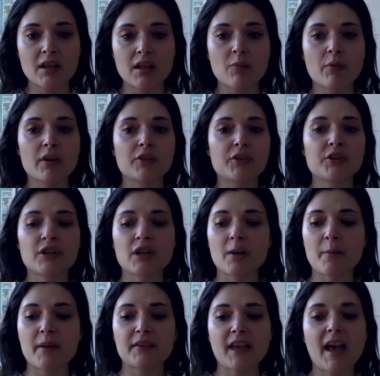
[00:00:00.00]
whereas
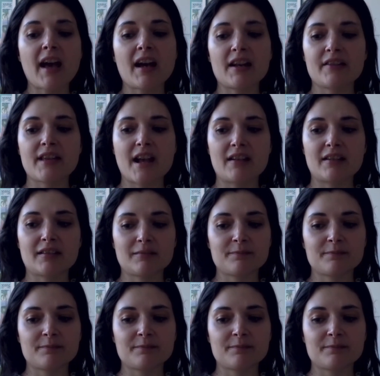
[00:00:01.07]
Europe has had that,